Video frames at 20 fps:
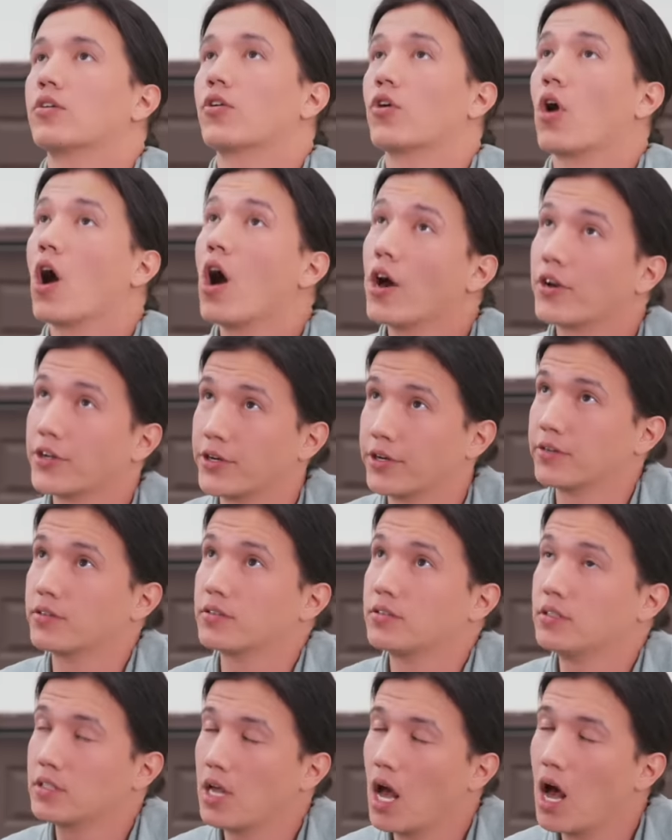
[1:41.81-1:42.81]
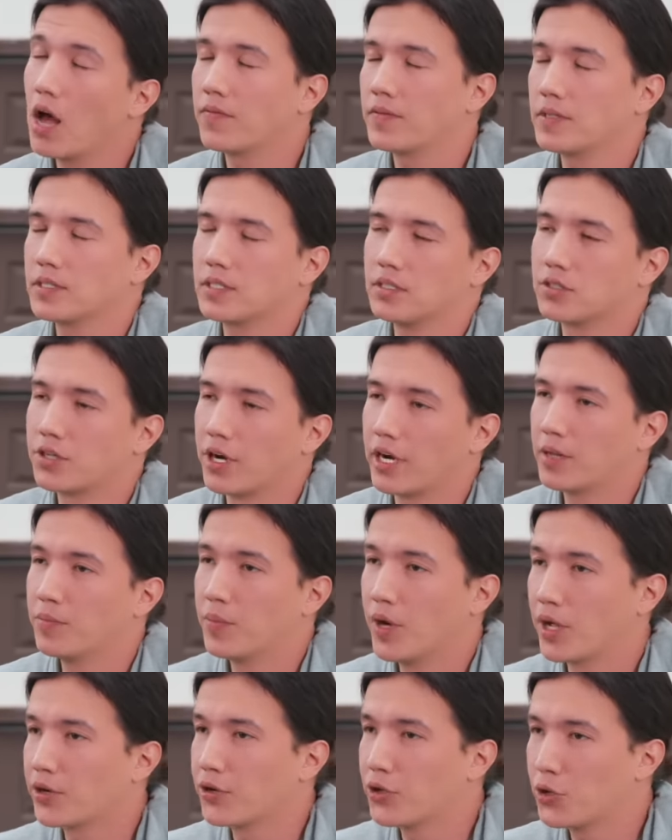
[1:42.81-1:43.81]
Your honor, she's obviously trying to
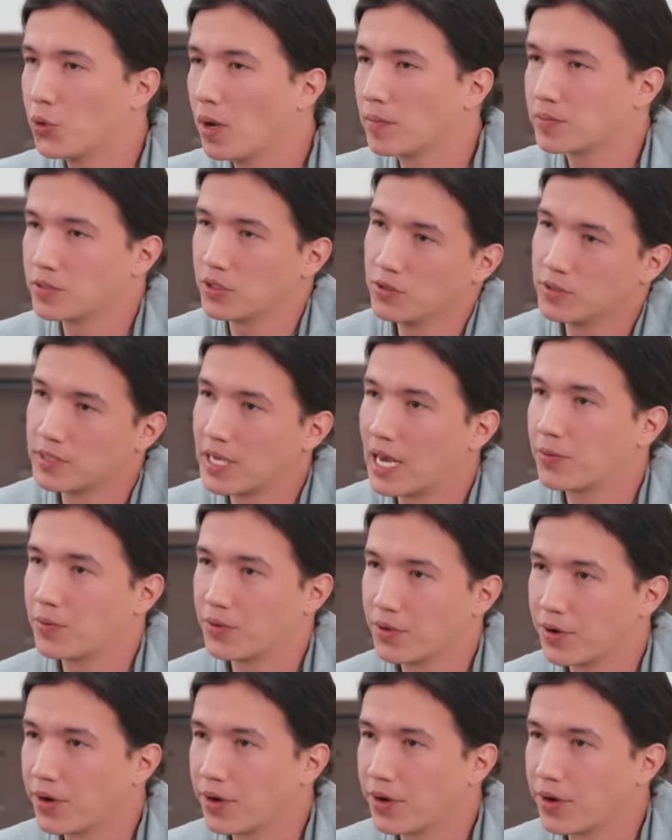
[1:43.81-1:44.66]
butter you up so you side with